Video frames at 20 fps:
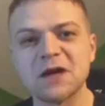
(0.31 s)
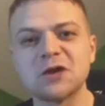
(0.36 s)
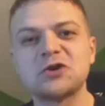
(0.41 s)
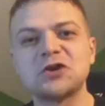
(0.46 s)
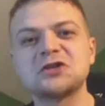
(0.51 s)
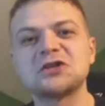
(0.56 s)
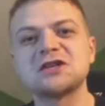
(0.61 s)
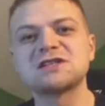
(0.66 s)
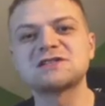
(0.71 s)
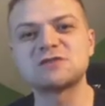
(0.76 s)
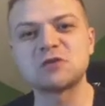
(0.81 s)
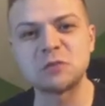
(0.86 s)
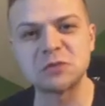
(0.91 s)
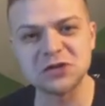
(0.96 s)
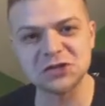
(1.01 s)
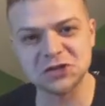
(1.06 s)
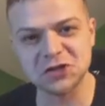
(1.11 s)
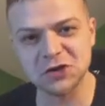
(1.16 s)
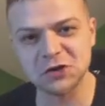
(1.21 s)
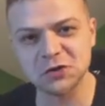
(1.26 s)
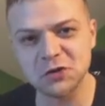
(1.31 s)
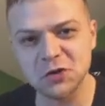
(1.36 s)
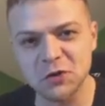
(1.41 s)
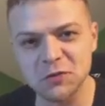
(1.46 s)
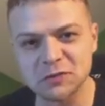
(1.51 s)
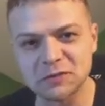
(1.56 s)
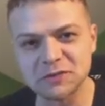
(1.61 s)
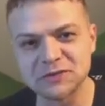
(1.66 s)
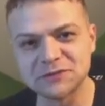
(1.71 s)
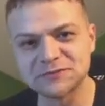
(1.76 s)
Greetings from Eastern
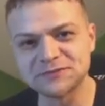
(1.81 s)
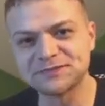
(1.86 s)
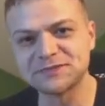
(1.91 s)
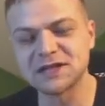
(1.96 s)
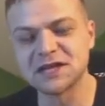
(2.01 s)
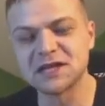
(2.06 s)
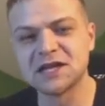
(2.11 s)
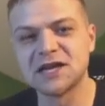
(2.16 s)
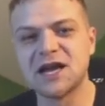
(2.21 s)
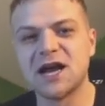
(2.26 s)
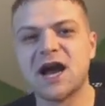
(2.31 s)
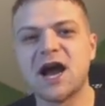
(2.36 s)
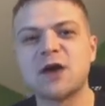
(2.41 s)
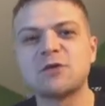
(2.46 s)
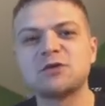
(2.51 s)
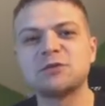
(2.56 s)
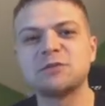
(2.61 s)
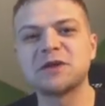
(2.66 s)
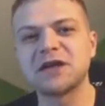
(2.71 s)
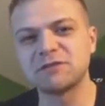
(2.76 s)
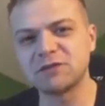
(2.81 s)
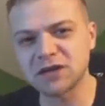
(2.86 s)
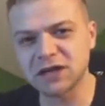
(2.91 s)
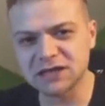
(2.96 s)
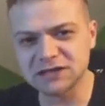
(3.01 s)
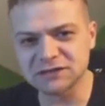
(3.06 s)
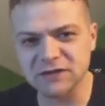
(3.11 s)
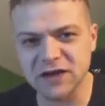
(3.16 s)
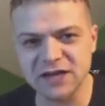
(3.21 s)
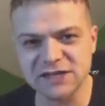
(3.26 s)
Europe. I will be
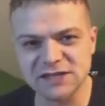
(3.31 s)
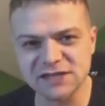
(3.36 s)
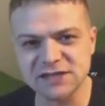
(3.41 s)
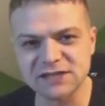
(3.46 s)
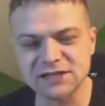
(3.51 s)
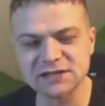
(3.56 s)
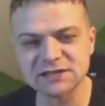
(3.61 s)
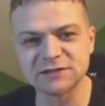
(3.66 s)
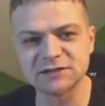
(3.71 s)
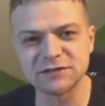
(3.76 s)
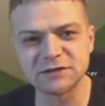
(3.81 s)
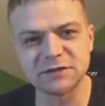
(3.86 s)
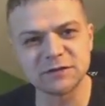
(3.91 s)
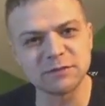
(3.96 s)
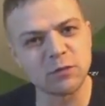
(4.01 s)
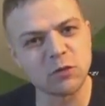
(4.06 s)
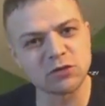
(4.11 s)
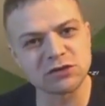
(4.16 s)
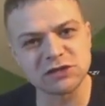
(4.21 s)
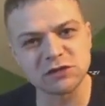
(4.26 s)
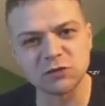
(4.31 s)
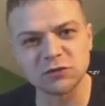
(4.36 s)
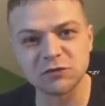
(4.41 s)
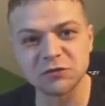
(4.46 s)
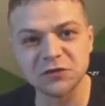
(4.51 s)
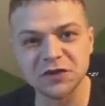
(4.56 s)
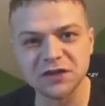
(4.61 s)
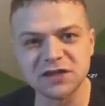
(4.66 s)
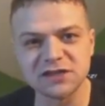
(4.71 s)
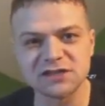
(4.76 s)
giving advice mostly on
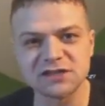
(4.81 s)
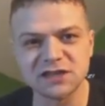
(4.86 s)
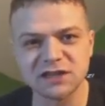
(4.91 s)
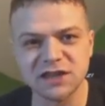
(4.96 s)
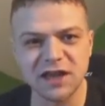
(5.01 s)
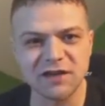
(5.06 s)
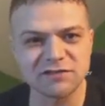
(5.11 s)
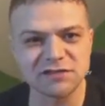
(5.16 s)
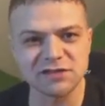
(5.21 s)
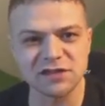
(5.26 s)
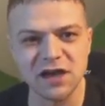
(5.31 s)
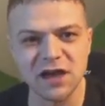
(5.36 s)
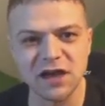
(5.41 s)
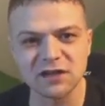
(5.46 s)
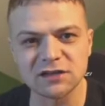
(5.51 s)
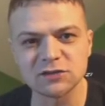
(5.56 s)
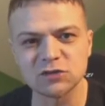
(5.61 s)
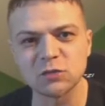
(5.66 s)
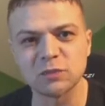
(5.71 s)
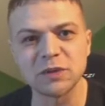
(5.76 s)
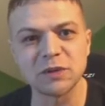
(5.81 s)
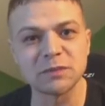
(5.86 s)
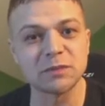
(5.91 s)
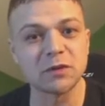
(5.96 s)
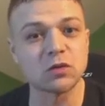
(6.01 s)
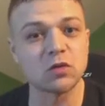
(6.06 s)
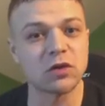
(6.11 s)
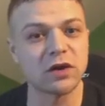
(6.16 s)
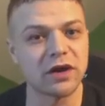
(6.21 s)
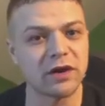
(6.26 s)
fitness and lifestyle to
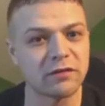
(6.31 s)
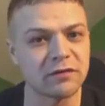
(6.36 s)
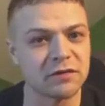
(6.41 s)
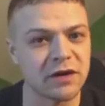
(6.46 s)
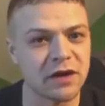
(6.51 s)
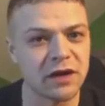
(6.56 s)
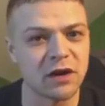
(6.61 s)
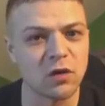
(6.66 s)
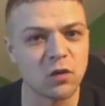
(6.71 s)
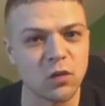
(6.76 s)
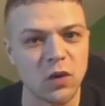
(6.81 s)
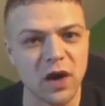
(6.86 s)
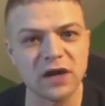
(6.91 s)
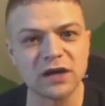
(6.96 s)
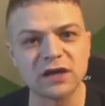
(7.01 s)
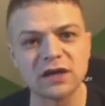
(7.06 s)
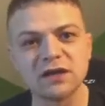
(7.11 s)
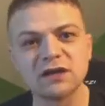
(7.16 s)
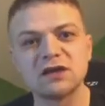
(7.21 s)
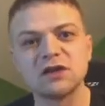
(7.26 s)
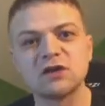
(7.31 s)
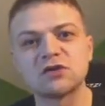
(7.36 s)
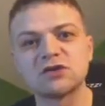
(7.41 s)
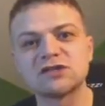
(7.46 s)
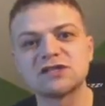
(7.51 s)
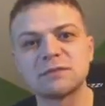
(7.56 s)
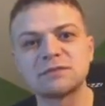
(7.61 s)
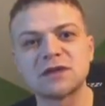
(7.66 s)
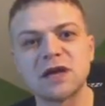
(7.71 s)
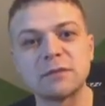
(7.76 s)
people who have one kidney or
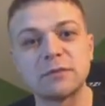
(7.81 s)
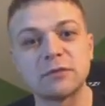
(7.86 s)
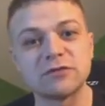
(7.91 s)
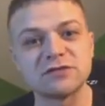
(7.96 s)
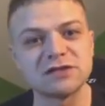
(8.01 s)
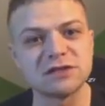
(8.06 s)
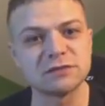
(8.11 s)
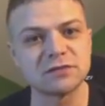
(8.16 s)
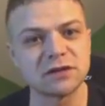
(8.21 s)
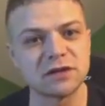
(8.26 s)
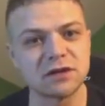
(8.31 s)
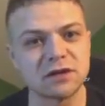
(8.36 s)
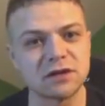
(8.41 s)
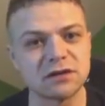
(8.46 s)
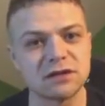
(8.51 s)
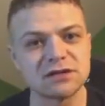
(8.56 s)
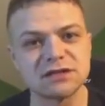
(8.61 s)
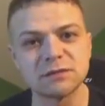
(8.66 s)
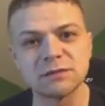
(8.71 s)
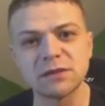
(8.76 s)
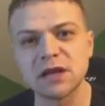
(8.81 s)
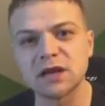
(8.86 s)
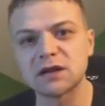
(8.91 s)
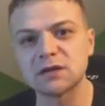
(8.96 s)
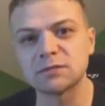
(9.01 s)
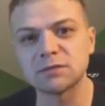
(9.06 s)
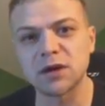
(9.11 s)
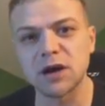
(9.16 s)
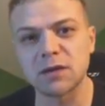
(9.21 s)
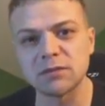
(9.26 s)
some type of similar
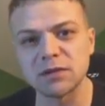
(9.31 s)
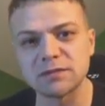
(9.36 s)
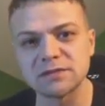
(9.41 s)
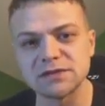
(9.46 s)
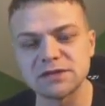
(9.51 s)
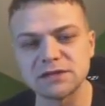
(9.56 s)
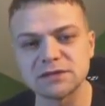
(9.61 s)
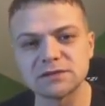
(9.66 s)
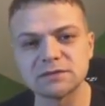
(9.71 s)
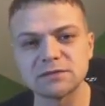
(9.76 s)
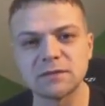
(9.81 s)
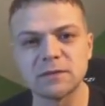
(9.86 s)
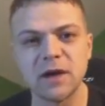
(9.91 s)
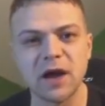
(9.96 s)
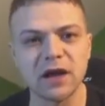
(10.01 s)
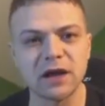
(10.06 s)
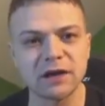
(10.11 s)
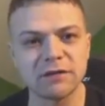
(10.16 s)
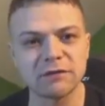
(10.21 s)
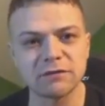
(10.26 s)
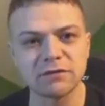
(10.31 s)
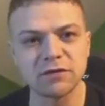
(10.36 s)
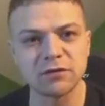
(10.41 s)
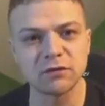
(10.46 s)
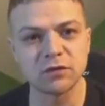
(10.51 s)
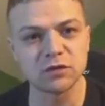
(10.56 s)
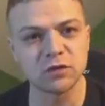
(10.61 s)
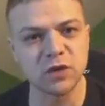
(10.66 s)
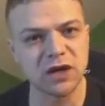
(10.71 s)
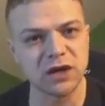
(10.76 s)
problems. I live
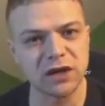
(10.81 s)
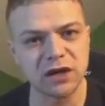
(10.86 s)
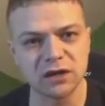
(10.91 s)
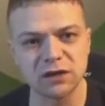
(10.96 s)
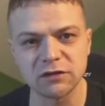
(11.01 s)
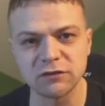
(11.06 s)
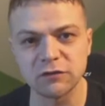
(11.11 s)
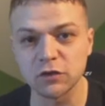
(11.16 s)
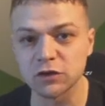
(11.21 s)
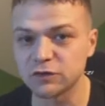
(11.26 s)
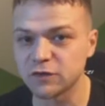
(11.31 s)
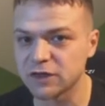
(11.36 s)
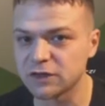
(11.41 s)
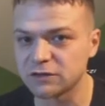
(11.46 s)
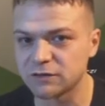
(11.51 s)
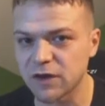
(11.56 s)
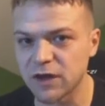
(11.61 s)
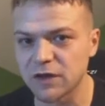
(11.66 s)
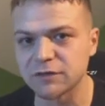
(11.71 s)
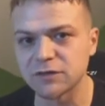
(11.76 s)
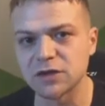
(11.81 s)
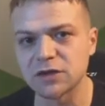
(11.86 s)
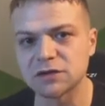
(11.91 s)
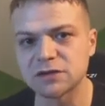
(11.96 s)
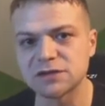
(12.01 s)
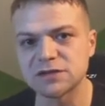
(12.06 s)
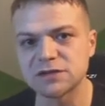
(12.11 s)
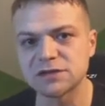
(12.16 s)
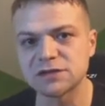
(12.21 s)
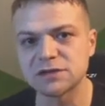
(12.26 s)
with one kidney for 25
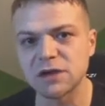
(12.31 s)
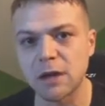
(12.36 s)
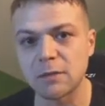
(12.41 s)
years.